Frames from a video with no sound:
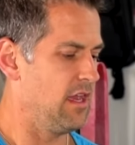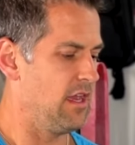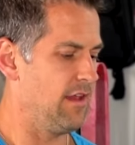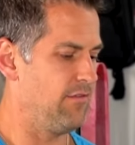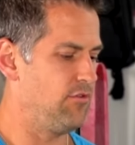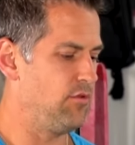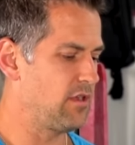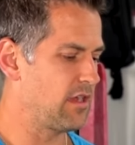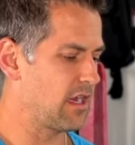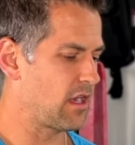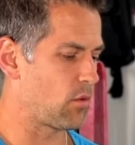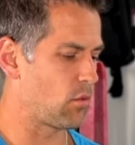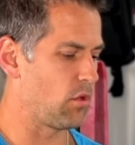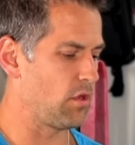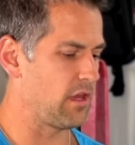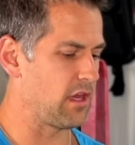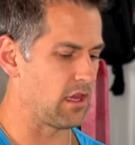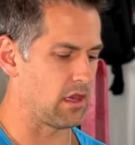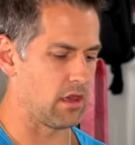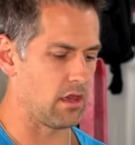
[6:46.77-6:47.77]
If you got a
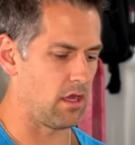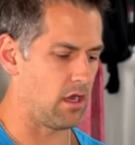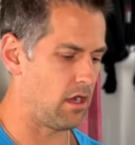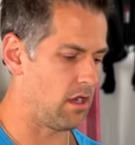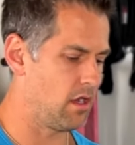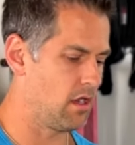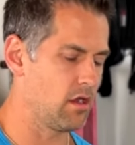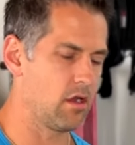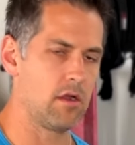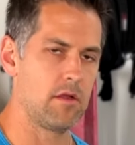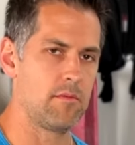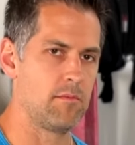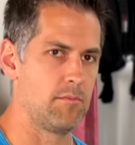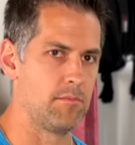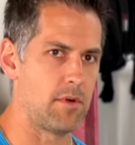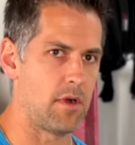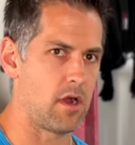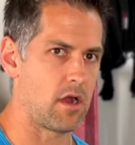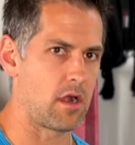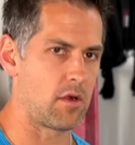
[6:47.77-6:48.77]
really long
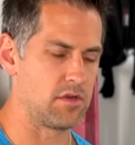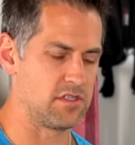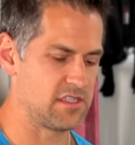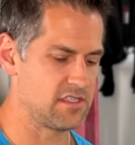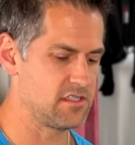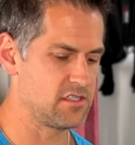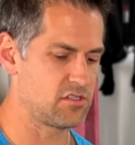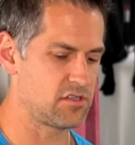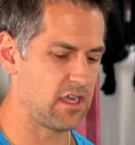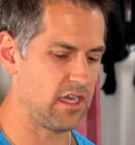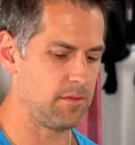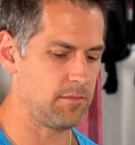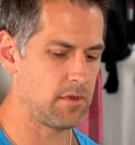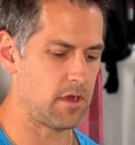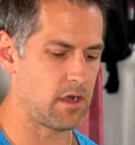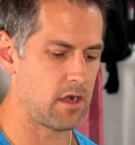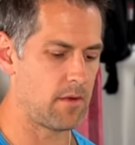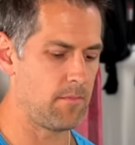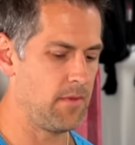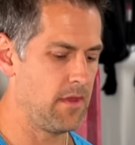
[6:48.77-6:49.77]
bar, resistance training
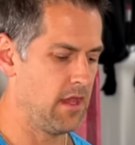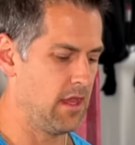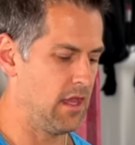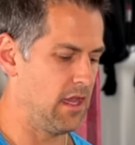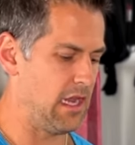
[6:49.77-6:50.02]
bar,